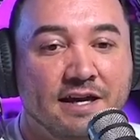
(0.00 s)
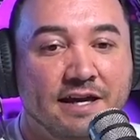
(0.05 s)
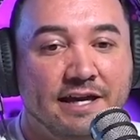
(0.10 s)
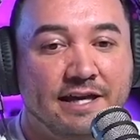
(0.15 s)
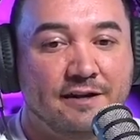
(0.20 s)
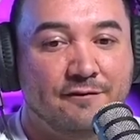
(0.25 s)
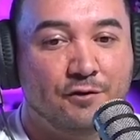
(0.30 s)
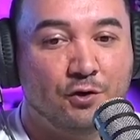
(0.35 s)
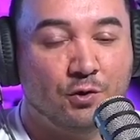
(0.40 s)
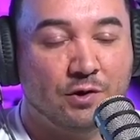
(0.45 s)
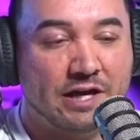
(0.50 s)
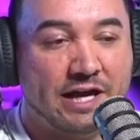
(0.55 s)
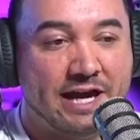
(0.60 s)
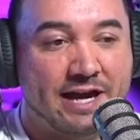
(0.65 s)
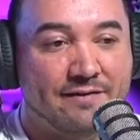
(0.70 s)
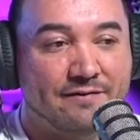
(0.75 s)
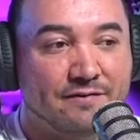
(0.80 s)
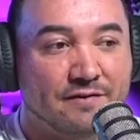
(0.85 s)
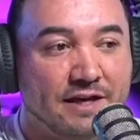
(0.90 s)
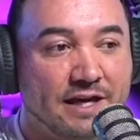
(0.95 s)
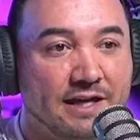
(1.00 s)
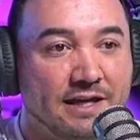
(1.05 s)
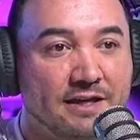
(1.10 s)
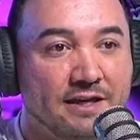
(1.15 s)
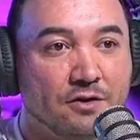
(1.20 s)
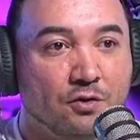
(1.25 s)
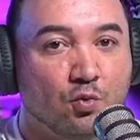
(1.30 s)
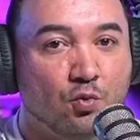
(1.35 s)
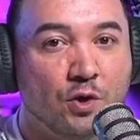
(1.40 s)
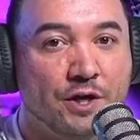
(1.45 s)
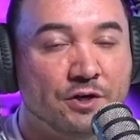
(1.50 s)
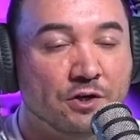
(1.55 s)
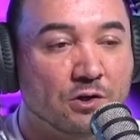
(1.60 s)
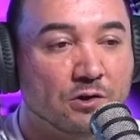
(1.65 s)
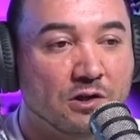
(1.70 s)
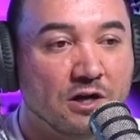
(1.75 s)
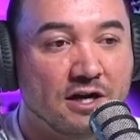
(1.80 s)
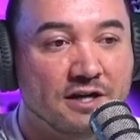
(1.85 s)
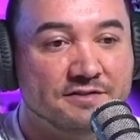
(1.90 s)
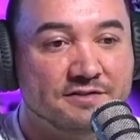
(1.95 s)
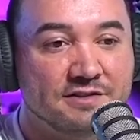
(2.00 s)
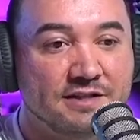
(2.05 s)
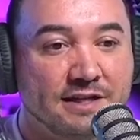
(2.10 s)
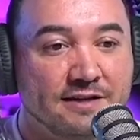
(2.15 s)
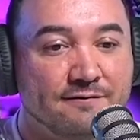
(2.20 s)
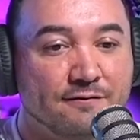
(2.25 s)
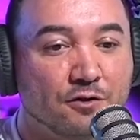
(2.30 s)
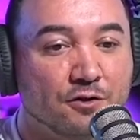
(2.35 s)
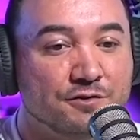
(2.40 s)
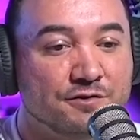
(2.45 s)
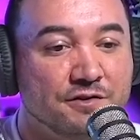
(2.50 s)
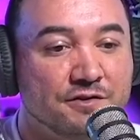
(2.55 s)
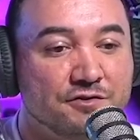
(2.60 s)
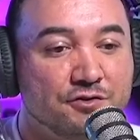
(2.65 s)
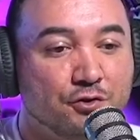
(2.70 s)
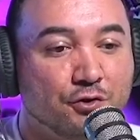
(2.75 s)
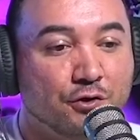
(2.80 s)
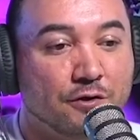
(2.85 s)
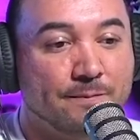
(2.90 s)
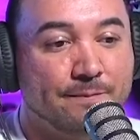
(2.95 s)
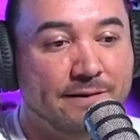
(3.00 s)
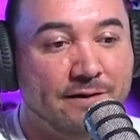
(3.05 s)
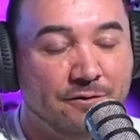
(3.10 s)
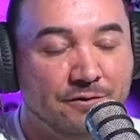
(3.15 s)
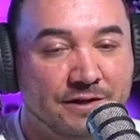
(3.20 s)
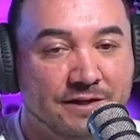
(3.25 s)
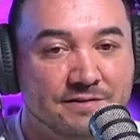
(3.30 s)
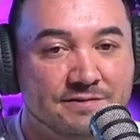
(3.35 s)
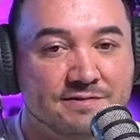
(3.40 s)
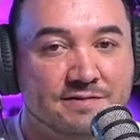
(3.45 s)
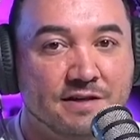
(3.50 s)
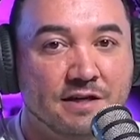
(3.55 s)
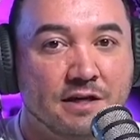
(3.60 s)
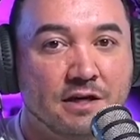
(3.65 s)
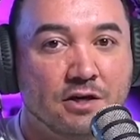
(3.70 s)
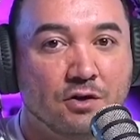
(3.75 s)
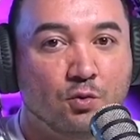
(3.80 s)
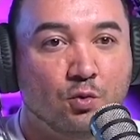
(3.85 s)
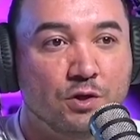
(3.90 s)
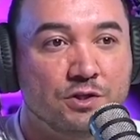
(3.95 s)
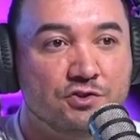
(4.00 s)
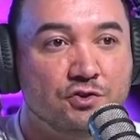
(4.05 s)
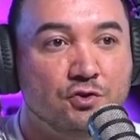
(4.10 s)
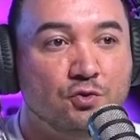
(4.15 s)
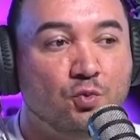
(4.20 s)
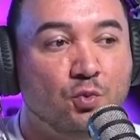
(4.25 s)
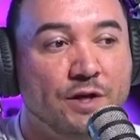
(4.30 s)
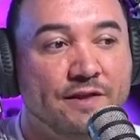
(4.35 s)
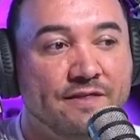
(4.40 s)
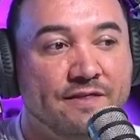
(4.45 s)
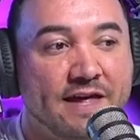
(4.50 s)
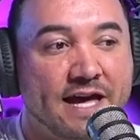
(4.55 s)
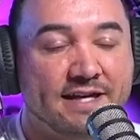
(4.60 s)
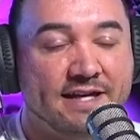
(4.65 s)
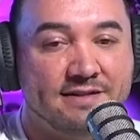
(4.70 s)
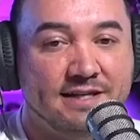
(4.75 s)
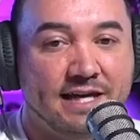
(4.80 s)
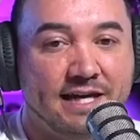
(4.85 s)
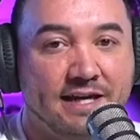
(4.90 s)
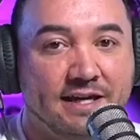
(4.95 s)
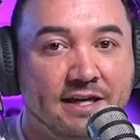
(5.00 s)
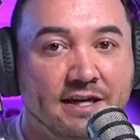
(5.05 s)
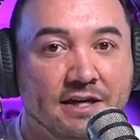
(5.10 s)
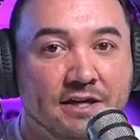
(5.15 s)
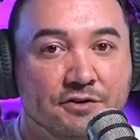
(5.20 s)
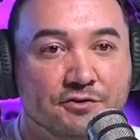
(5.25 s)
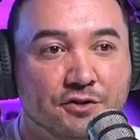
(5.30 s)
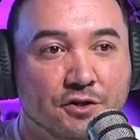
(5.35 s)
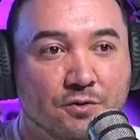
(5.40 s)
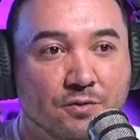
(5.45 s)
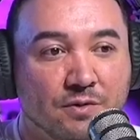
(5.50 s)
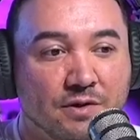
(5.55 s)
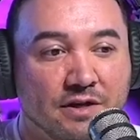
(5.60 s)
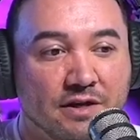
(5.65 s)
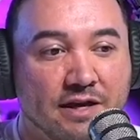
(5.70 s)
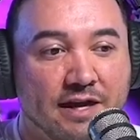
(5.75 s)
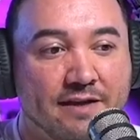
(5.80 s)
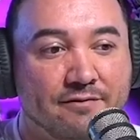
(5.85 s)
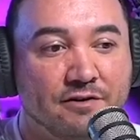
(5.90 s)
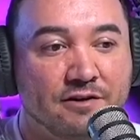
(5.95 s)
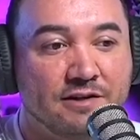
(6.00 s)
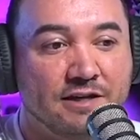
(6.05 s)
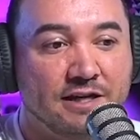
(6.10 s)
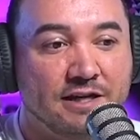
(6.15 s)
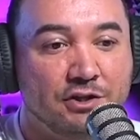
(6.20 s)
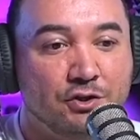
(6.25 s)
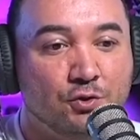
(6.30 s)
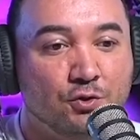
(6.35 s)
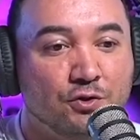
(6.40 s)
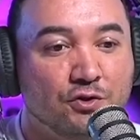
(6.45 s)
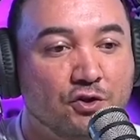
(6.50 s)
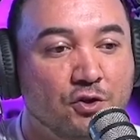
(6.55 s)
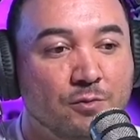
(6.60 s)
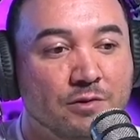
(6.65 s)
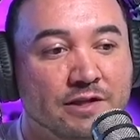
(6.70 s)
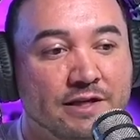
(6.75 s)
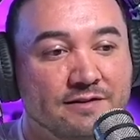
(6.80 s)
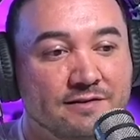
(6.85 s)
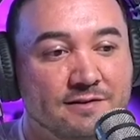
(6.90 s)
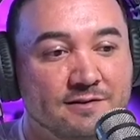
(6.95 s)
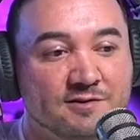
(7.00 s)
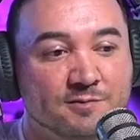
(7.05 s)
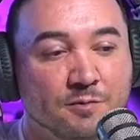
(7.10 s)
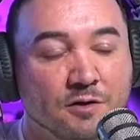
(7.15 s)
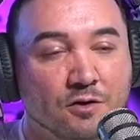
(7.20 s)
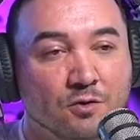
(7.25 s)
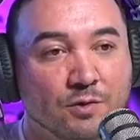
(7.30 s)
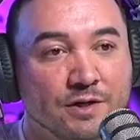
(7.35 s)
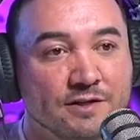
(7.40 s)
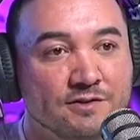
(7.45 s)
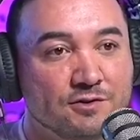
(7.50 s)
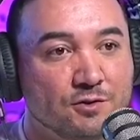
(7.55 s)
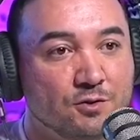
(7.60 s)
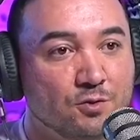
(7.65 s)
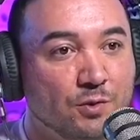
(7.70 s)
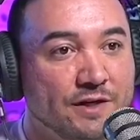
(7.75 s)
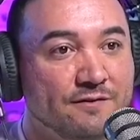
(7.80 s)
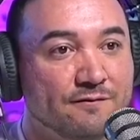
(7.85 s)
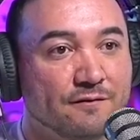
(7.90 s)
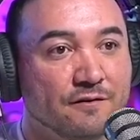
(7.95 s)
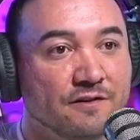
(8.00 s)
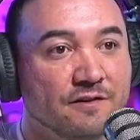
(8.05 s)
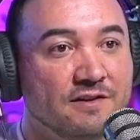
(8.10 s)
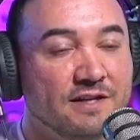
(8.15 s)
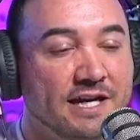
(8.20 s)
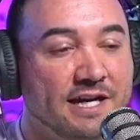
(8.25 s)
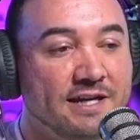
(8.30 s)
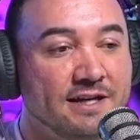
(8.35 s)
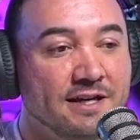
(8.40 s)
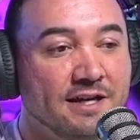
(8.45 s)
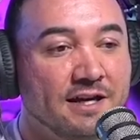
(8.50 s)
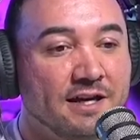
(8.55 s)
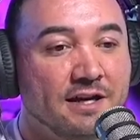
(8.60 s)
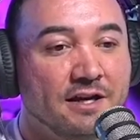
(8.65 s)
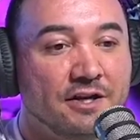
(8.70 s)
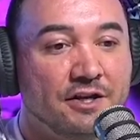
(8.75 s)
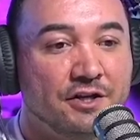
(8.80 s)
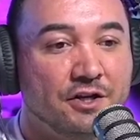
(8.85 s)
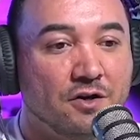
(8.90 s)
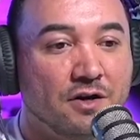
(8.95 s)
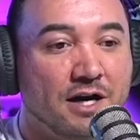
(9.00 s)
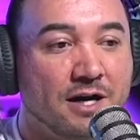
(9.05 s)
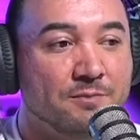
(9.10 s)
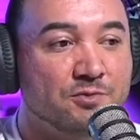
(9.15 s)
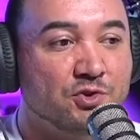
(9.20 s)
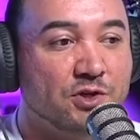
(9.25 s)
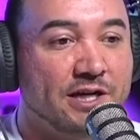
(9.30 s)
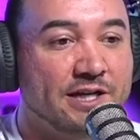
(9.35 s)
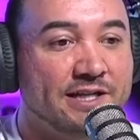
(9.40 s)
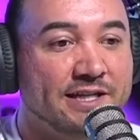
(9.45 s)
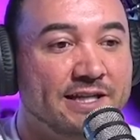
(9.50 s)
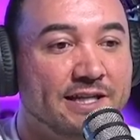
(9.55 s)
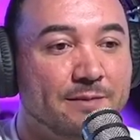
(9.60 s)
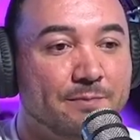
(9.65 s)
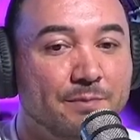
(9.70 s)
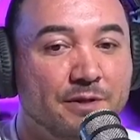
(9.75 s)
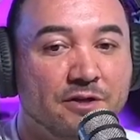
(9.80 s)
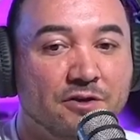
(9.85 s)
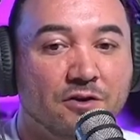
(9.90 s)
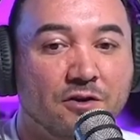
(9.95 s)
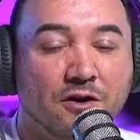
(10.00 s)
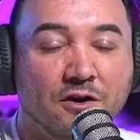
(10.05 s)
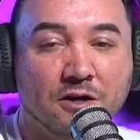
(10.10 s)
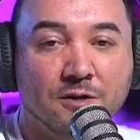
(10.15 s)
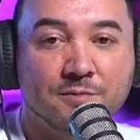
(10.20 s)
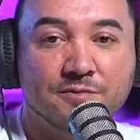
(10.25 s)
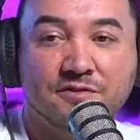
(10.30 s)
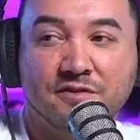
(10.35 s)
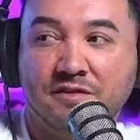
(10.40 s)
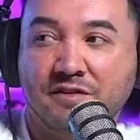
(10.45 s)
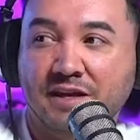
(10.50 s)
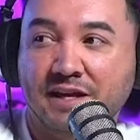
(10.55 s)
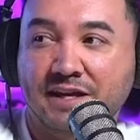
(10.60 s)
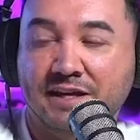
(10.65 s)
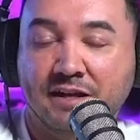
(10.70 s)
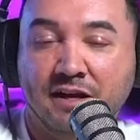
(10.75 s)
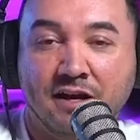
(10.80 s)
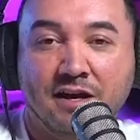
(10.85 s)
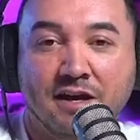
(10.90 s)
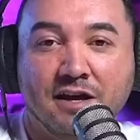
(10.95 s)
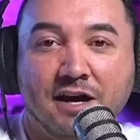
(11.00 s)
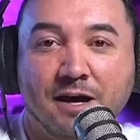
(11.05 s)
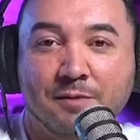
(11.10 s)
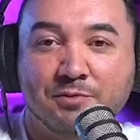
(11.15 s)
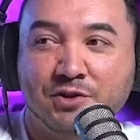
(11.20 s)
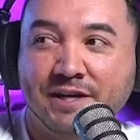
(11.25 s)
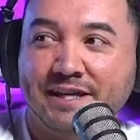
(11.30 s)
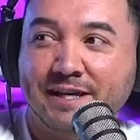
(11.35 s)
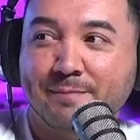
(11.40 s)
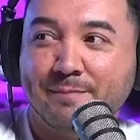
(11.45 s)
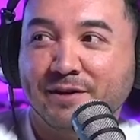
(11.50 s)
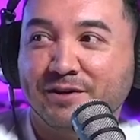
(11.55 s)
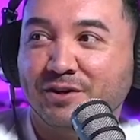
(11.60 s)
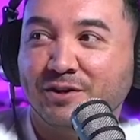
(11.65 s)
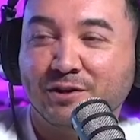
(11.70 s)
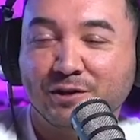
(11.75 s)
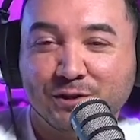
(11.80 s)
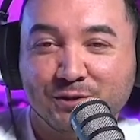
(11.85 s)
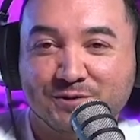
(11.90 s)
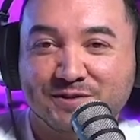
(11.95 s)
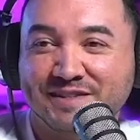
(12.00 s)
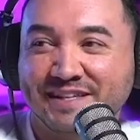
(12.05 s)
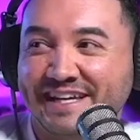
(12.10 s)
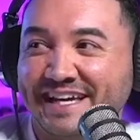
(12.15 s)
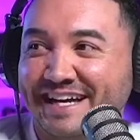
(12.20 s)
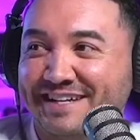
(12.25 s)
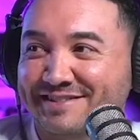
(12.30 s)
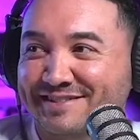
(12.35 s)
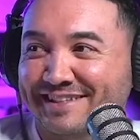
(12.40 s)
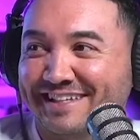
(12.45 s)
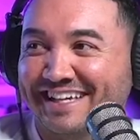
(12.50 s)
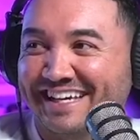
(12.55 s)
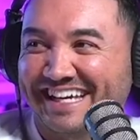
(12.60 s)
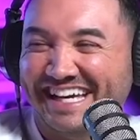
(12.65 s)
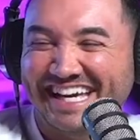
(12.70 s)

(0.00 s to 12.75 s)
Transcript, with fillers: And if you were to have a win or loss day versus your opponents, would you win that day? So every day you accumulate these small wins, you win for the day. You know, I'm trying to get bigger arms than I'm trying to get bigger glutes than Ashley.